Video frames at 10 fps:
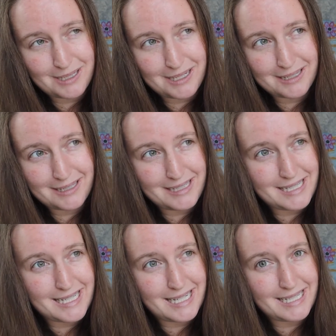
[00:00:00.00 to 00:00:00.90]

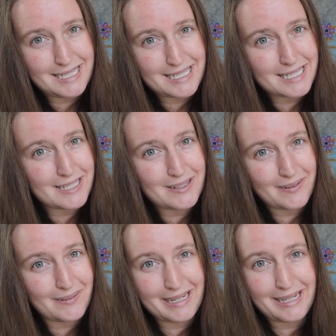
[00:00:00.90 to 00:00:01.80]
because it's
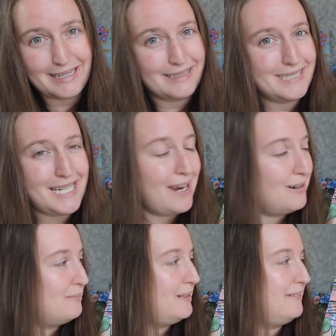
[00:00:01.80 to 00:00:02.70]
going
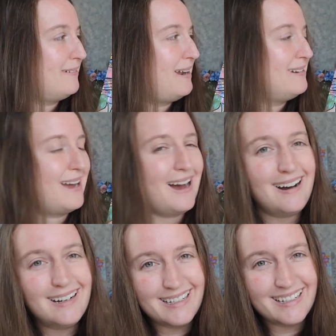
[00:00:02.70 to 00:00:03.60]
terribly right
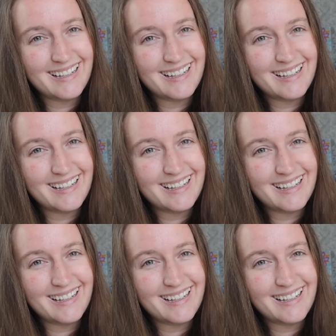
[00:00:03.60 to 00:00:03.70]
now.